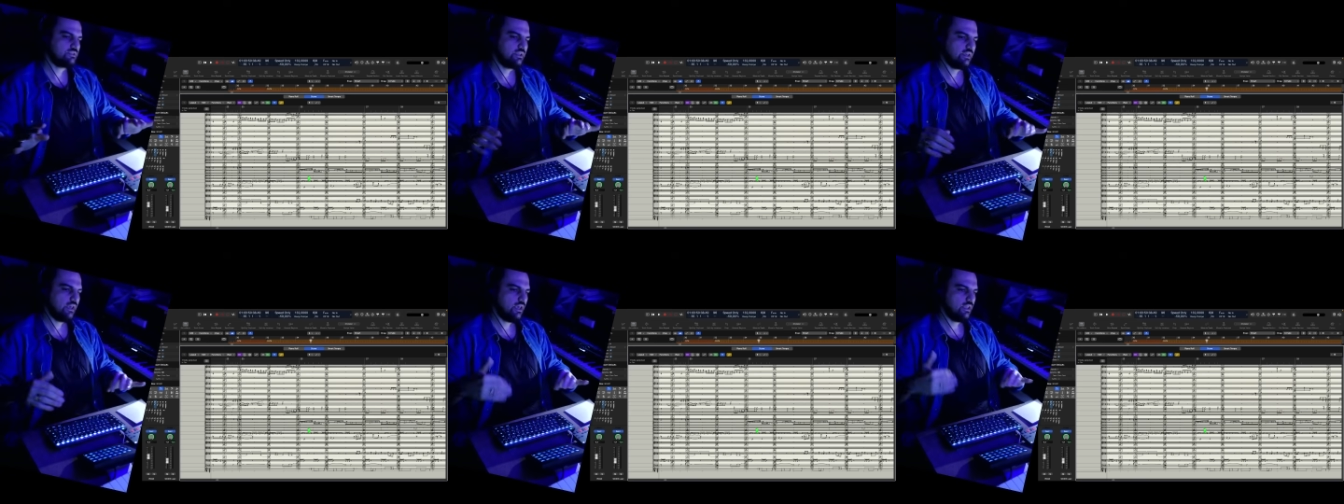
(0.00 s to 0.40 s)

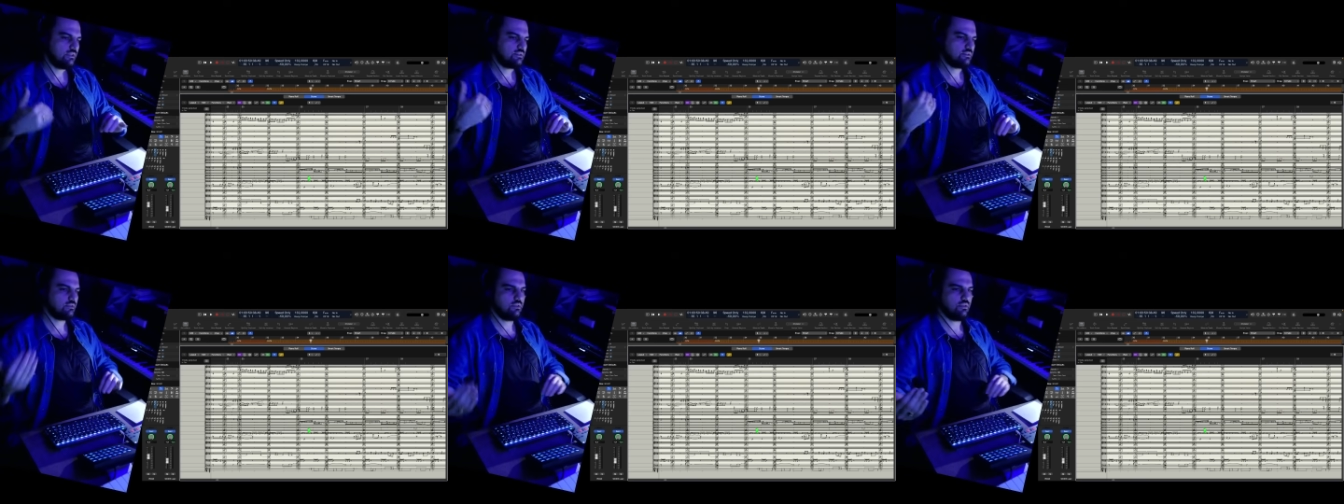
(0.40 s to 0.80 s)
and
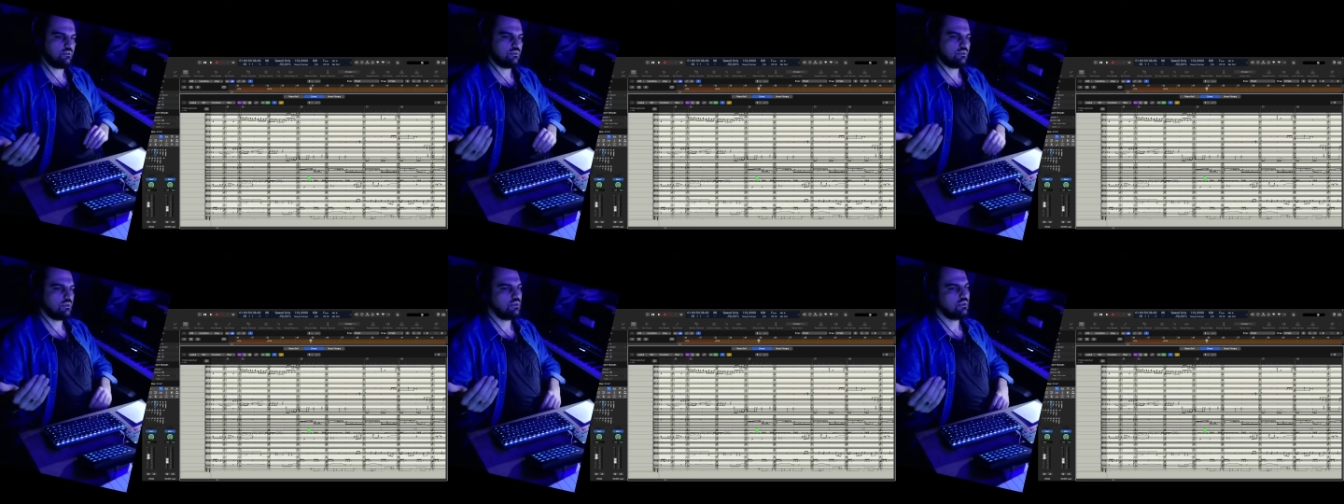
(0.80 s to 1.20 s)

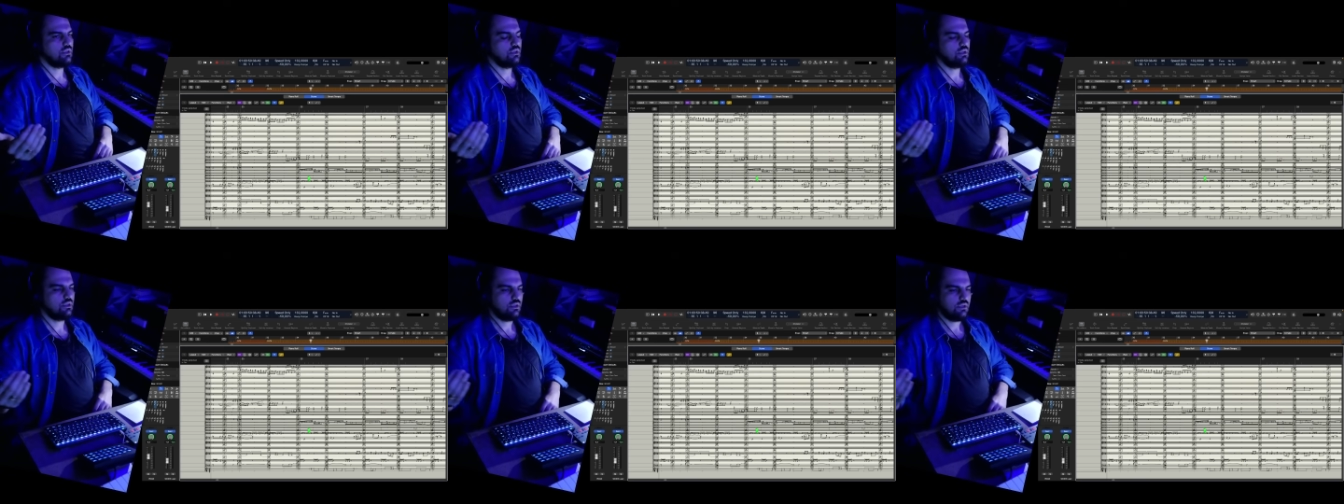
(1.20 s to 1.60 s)
still,
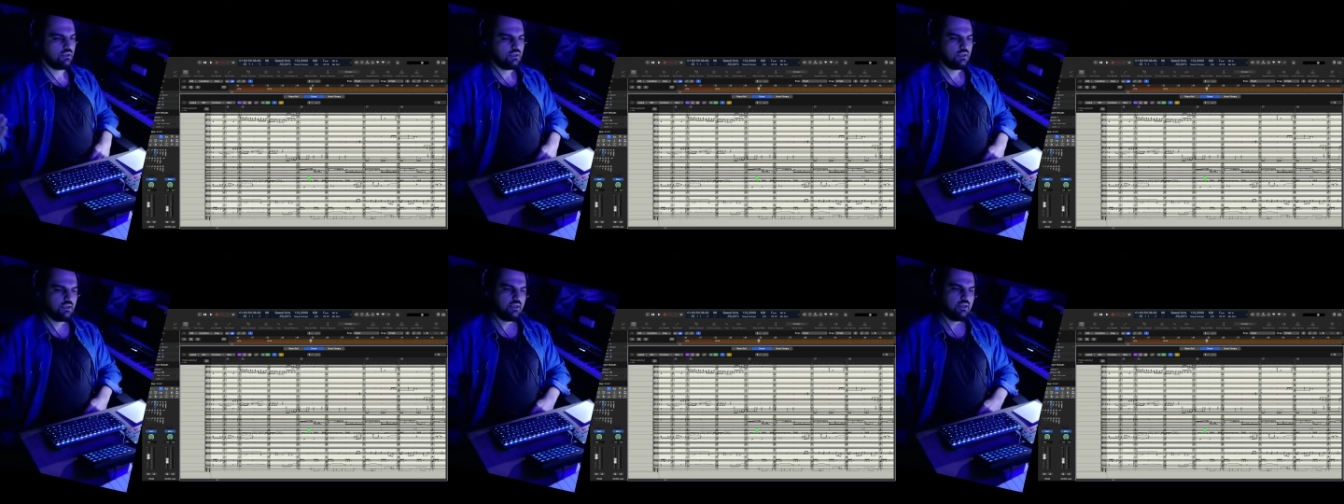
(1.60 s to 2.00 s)

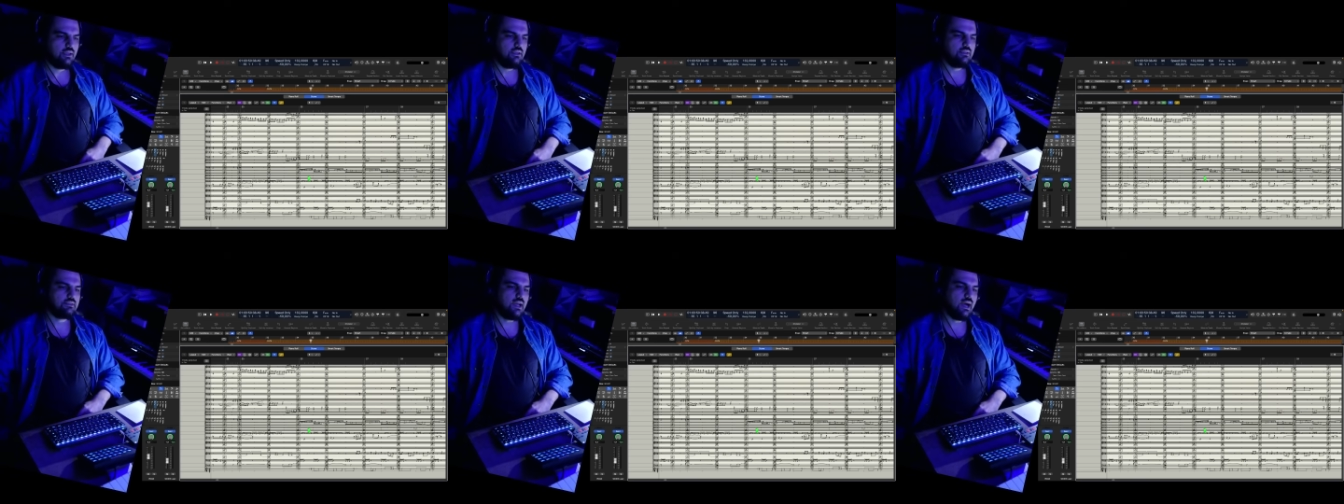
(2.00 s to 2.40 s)

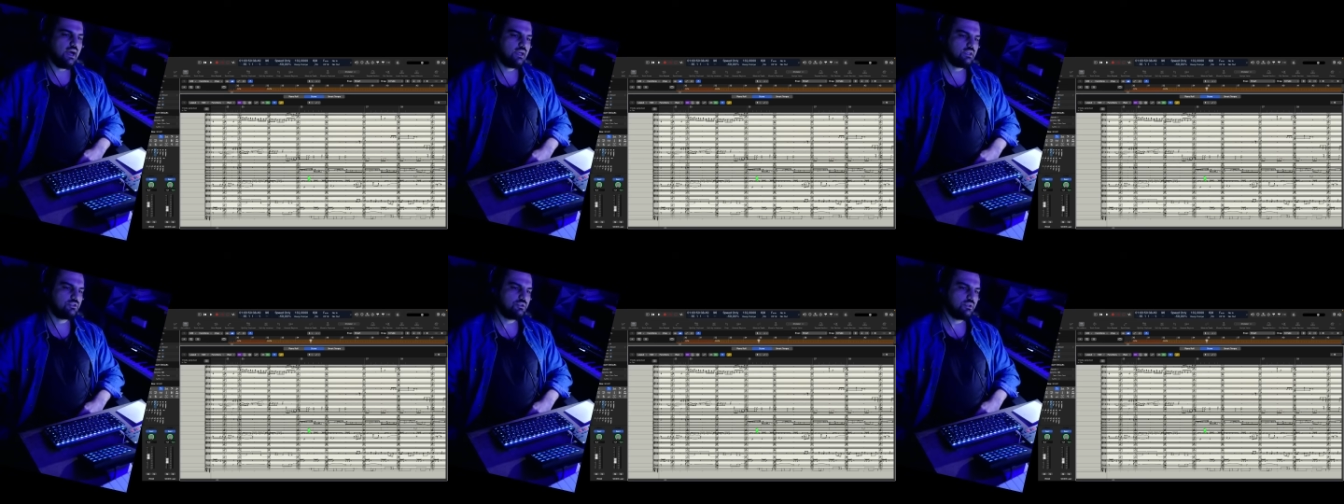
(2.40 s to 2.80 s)
it's
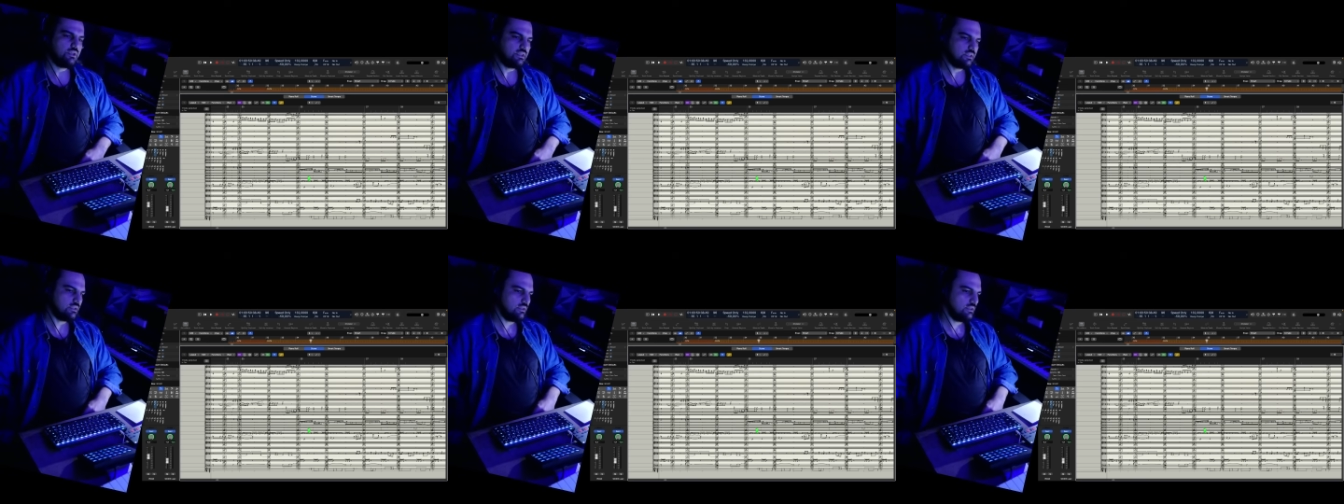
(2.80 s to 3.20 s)

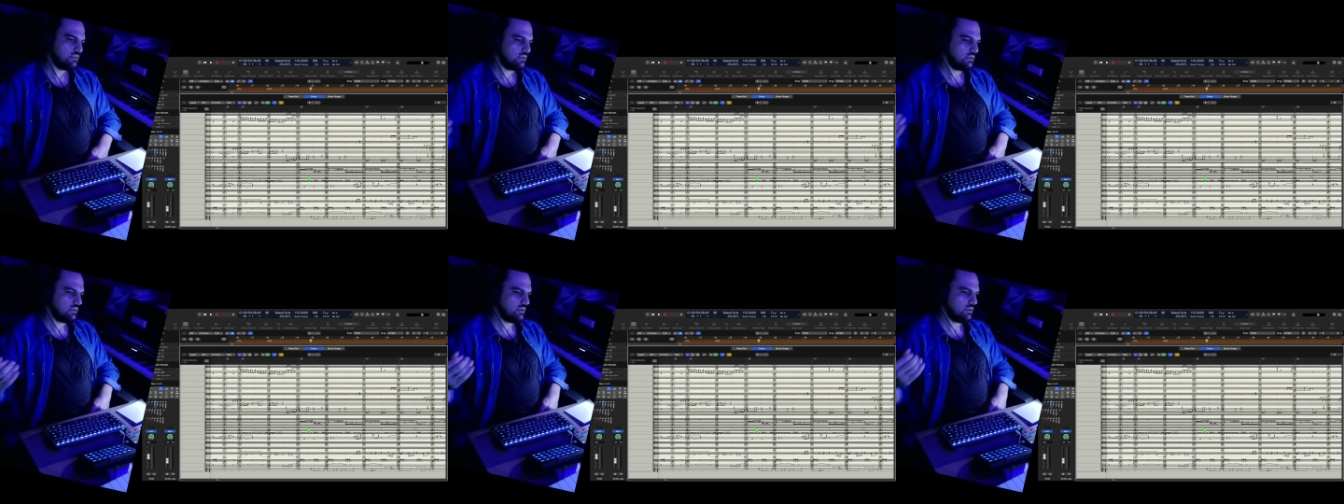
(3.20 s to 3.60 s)
actually
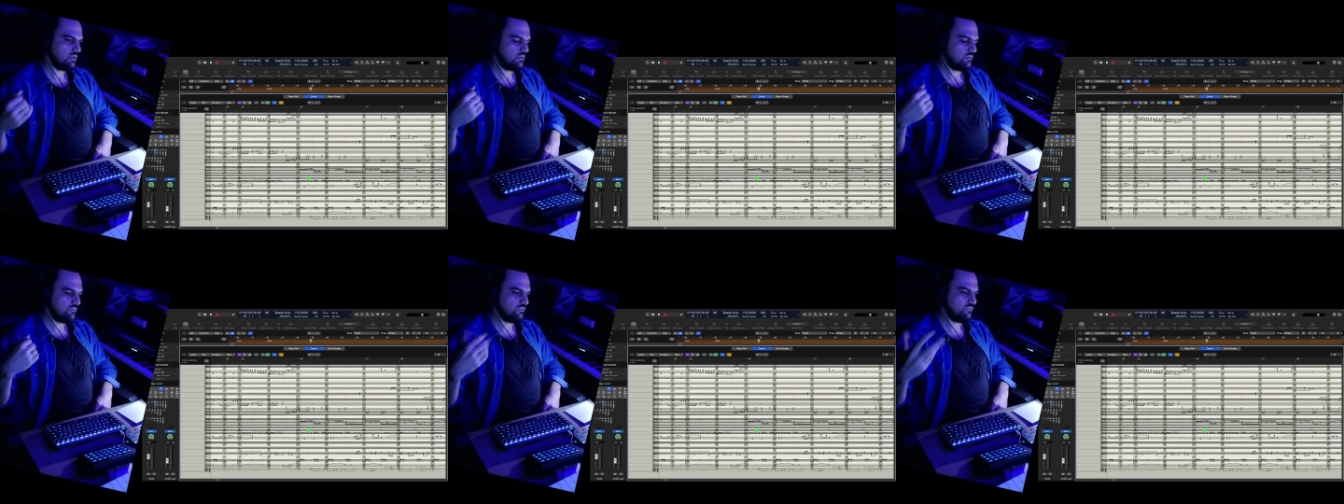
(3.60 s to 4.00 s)

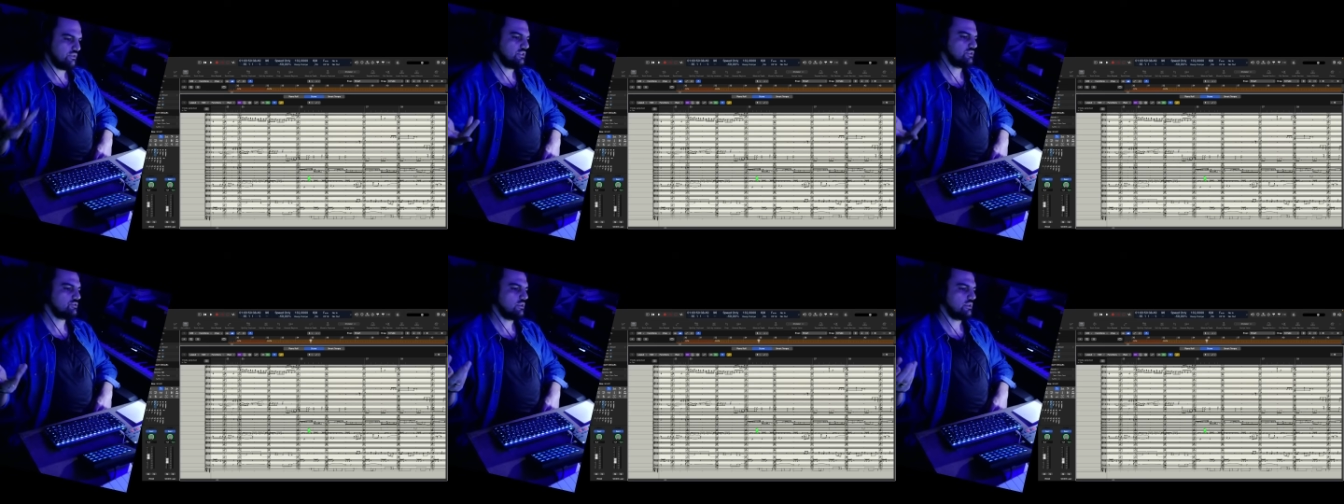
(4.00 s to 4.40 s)

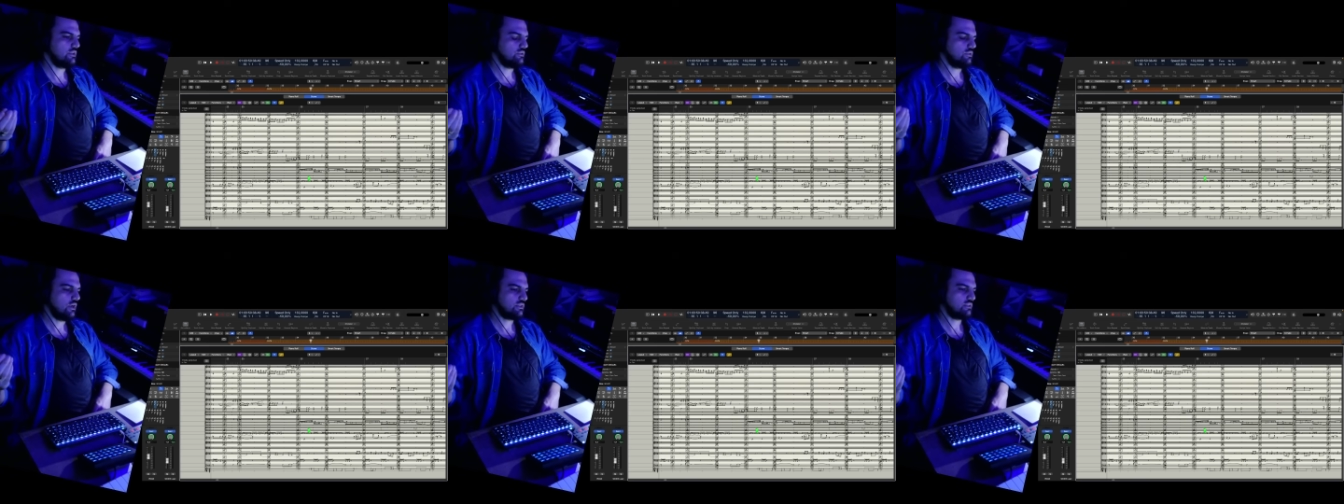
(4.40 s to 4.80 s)
visually
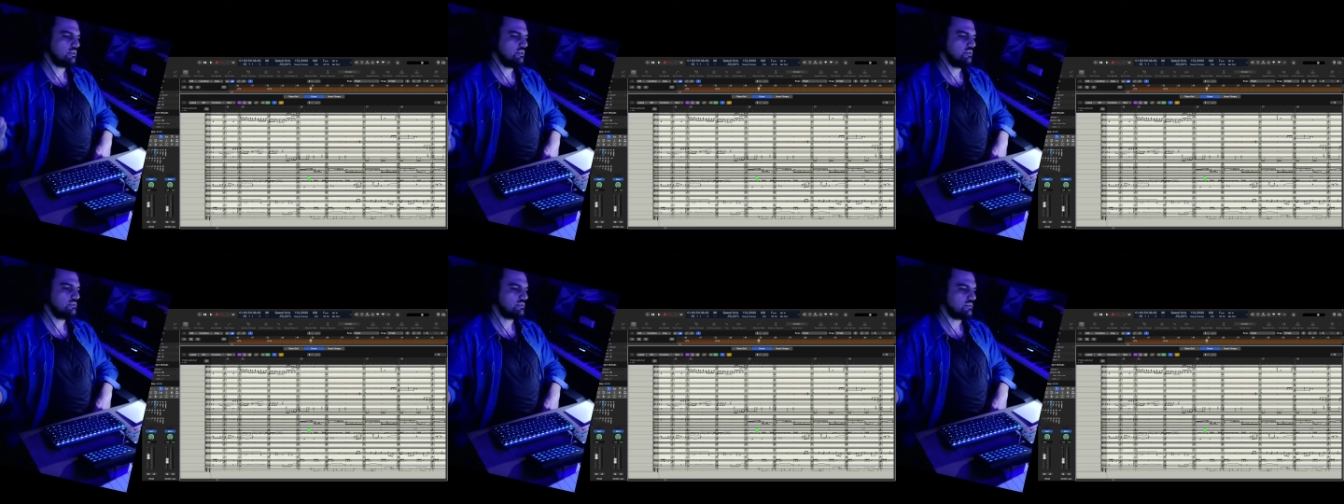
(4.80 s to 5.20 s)
not
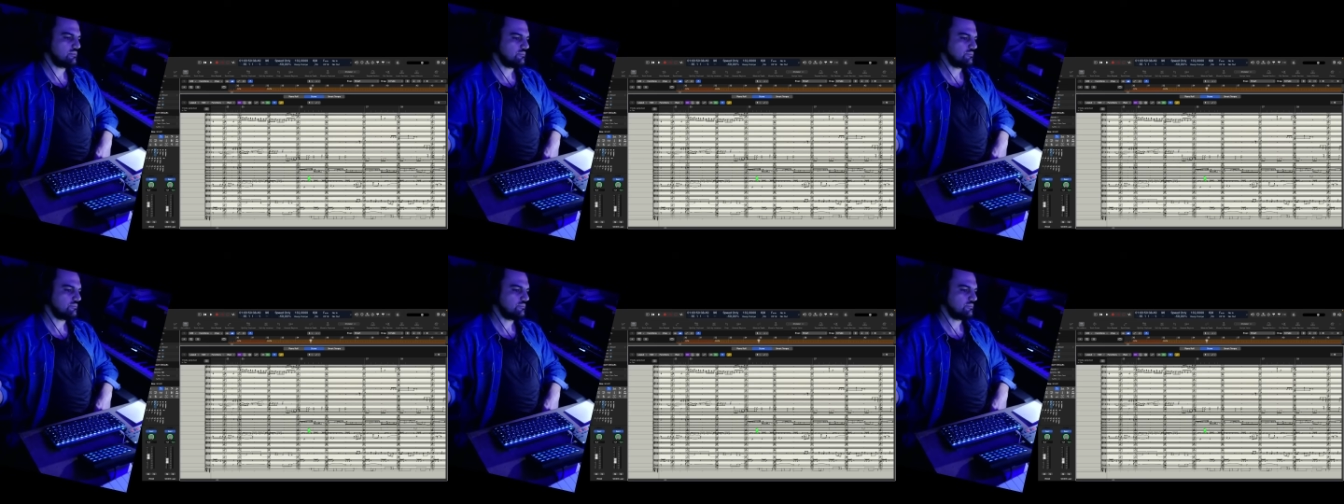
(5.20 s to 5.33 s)
easy